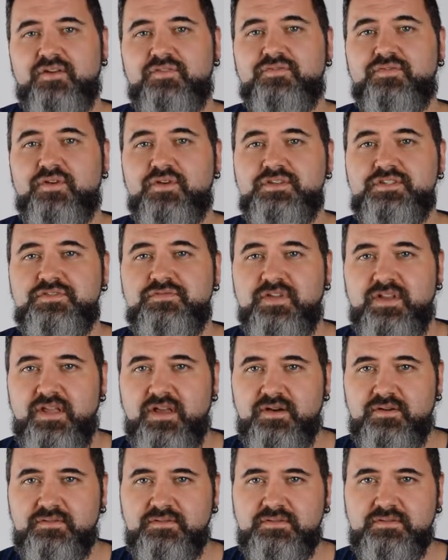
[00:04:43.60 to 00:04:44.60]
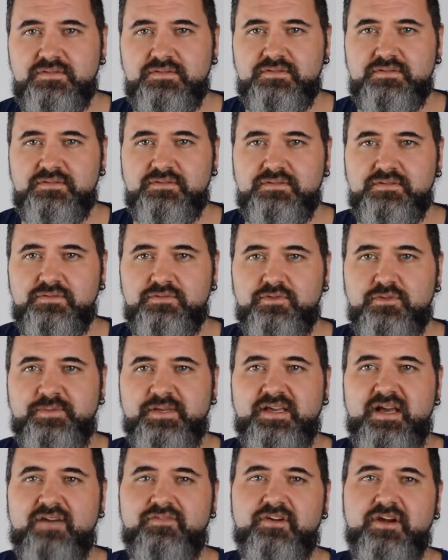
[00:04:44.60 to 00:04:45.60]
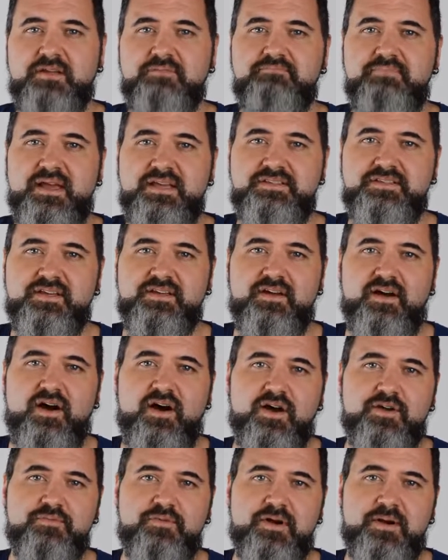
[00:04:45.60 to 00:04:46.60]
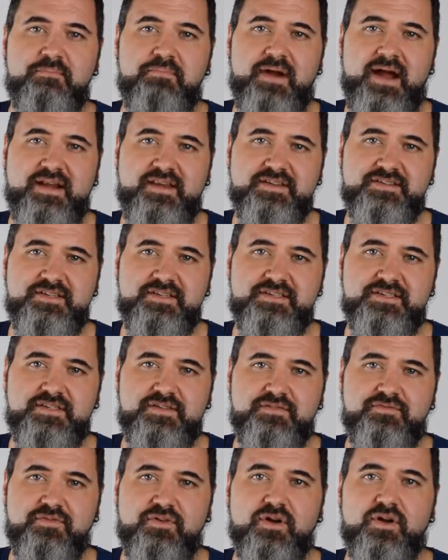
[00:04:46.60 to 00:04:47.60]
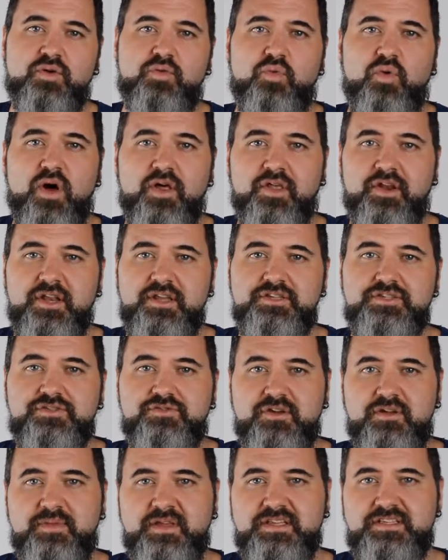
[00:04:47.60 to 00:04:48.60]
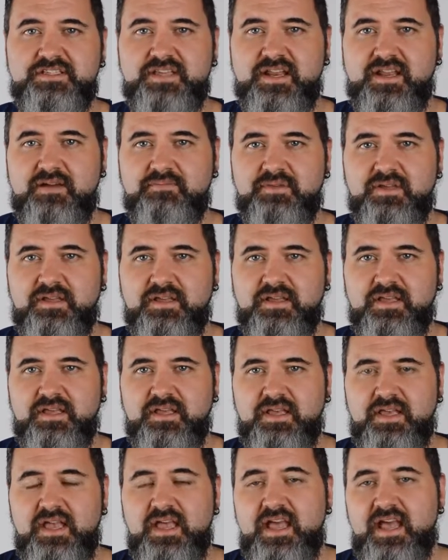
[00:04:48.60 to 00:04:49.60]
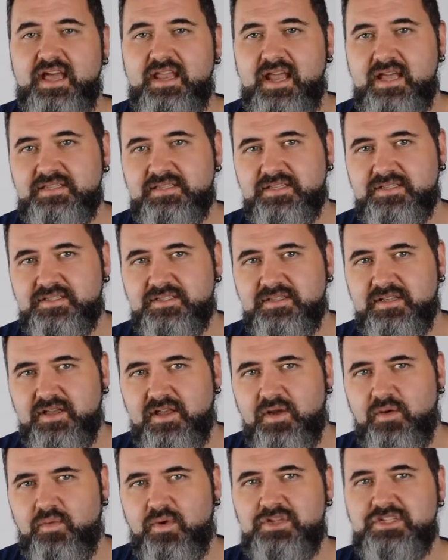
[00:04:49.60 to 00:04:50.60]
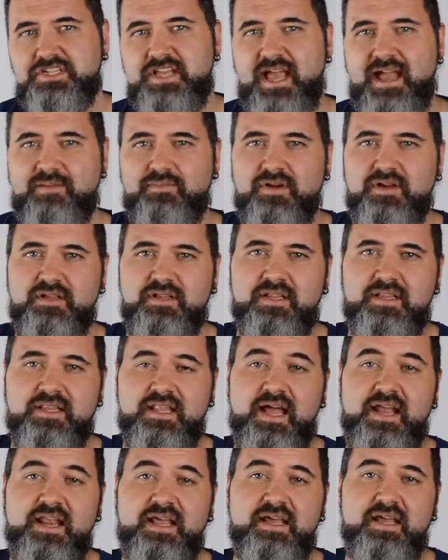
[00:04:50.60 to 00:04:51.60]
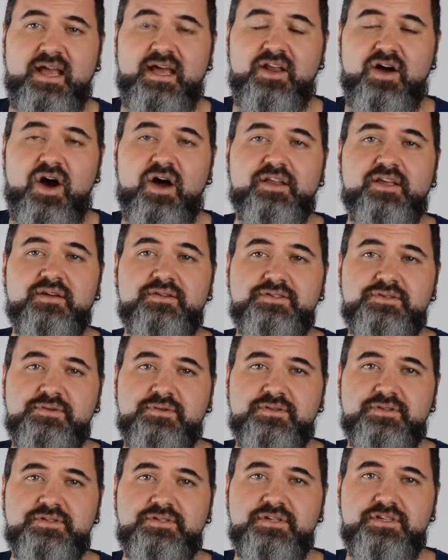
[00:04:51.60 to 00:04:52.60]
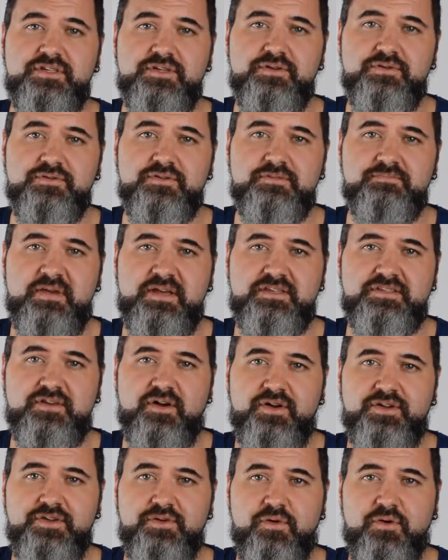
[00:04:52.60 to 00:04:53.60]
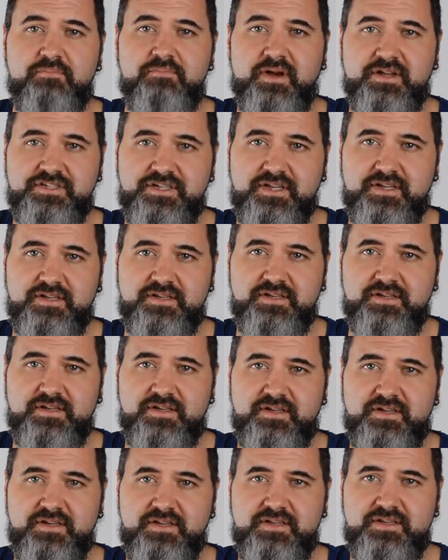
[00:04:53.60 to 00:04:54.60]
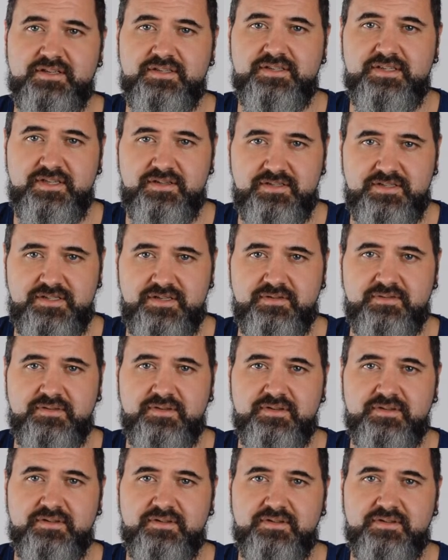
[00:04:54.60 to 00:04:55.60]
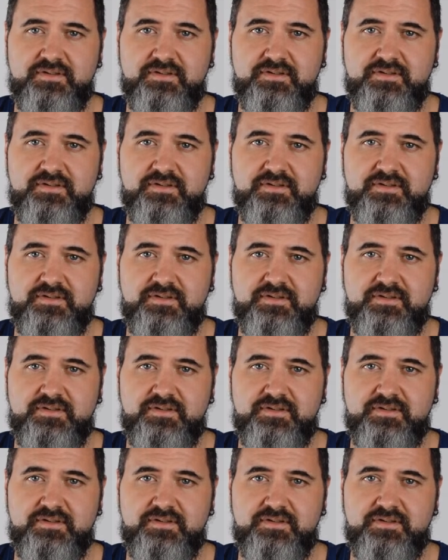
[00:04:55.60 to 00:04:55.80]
In our first video, we'll be covering basic hardware practices for a quality streaming setup. In essence, which camera, lighting, and audio tools to use based on your budget. See you soon.